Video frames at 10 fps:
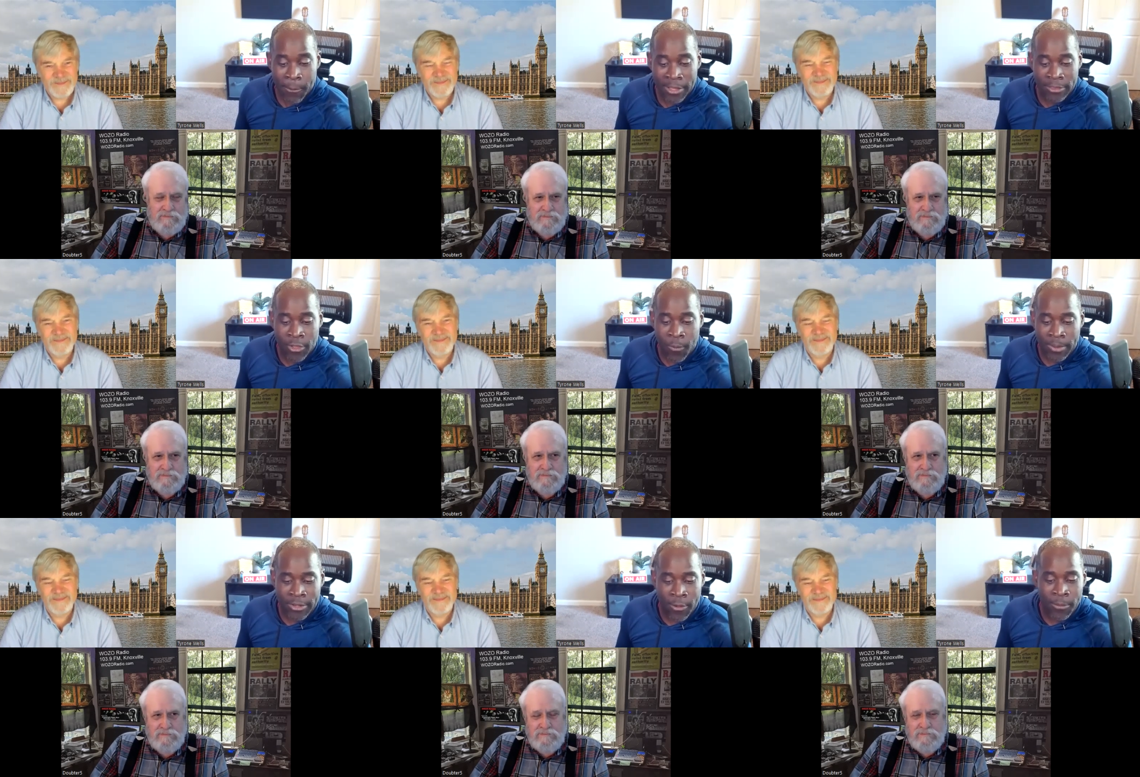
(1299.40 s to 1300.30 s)
Speaker 1: well no
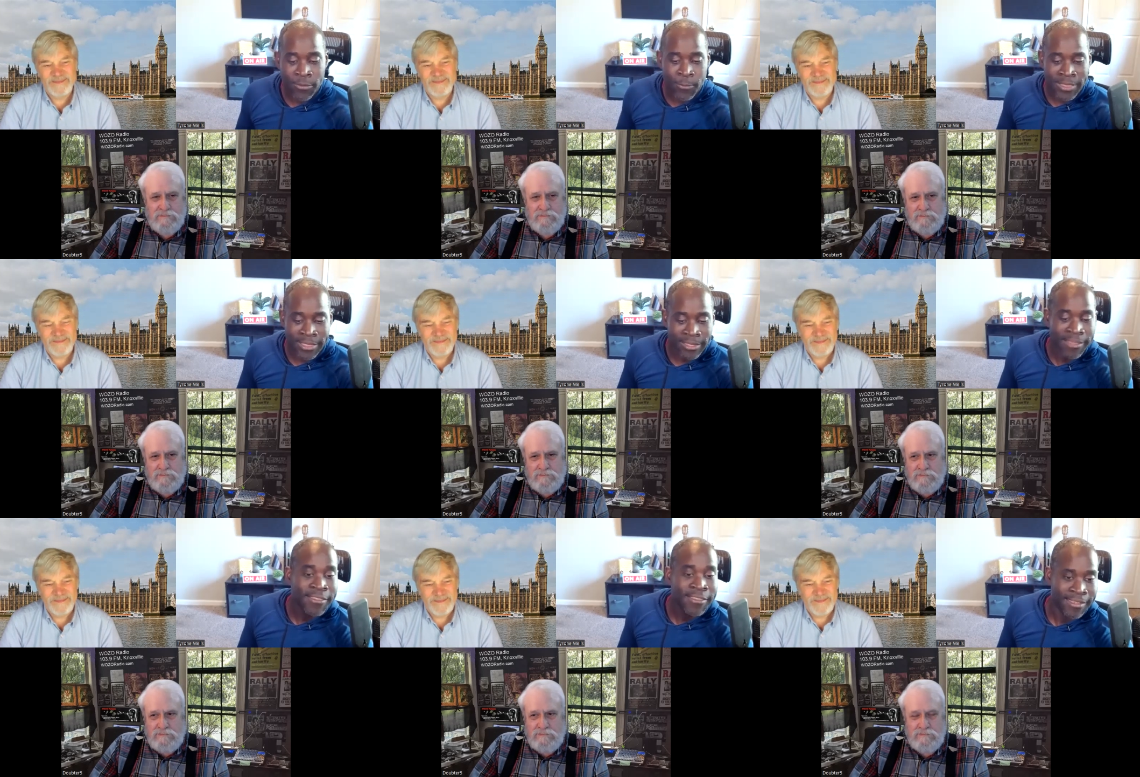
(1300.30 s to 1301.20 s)
one knows what the
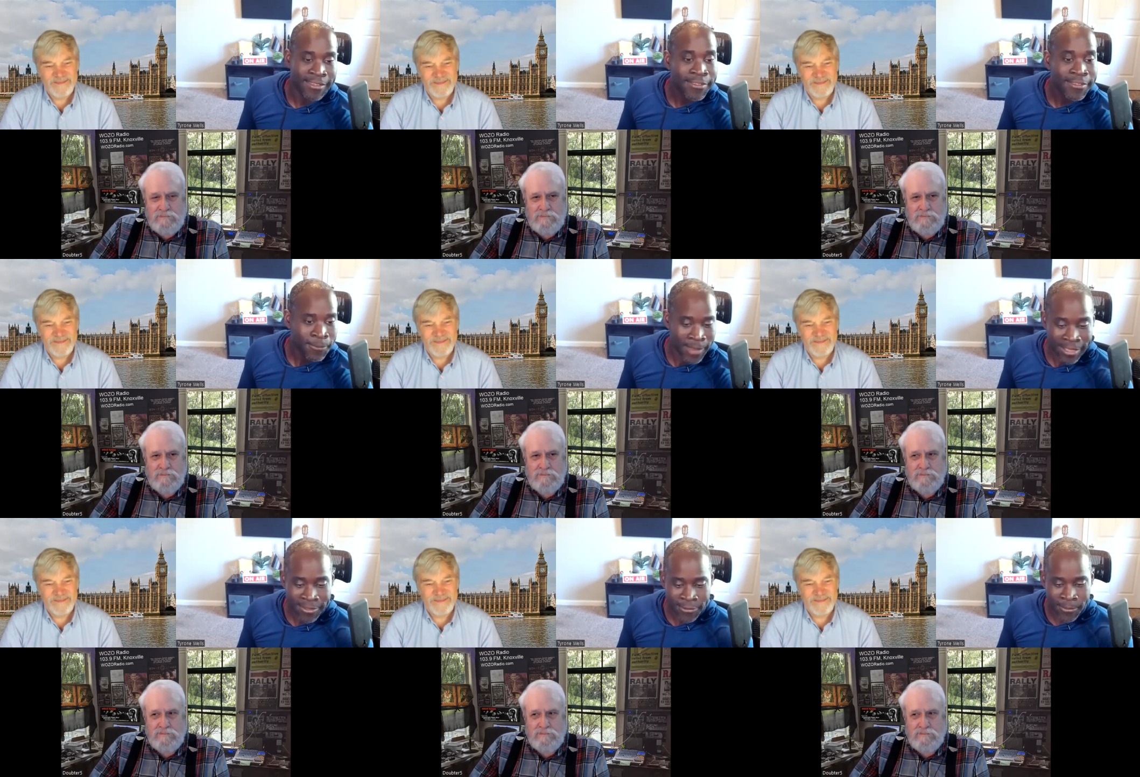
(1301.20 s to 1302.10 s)
list is
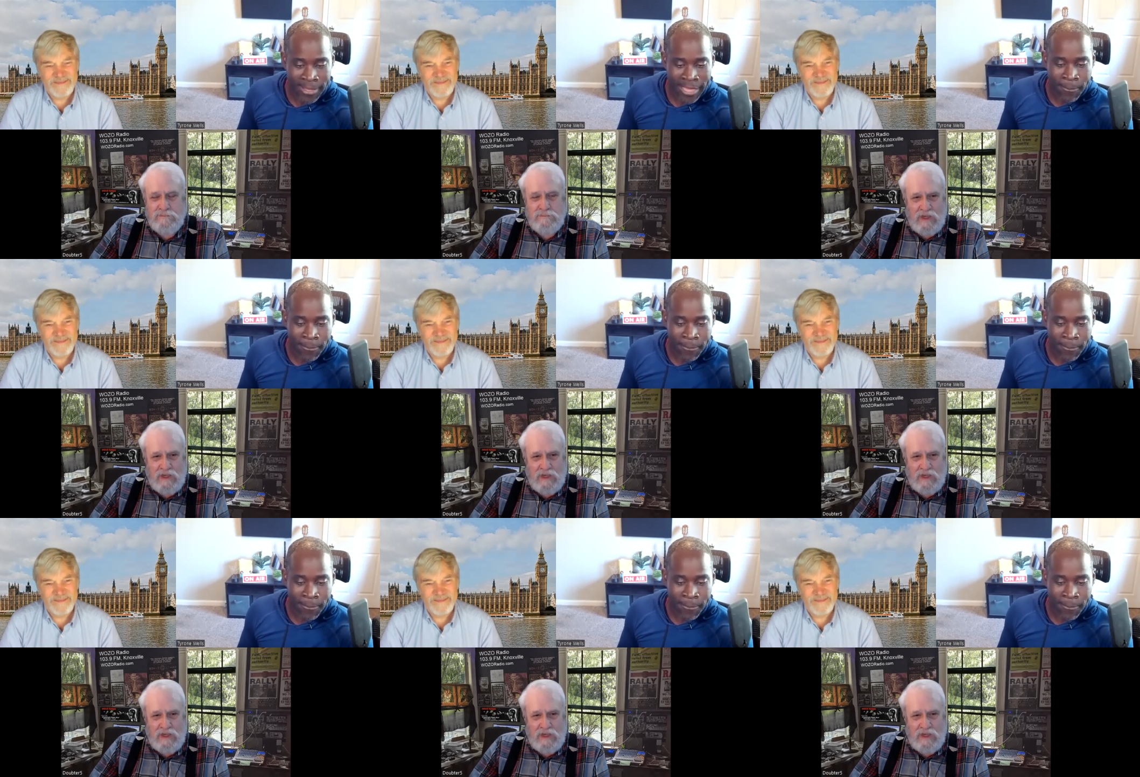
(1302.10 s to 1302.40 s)
right so uh-huh.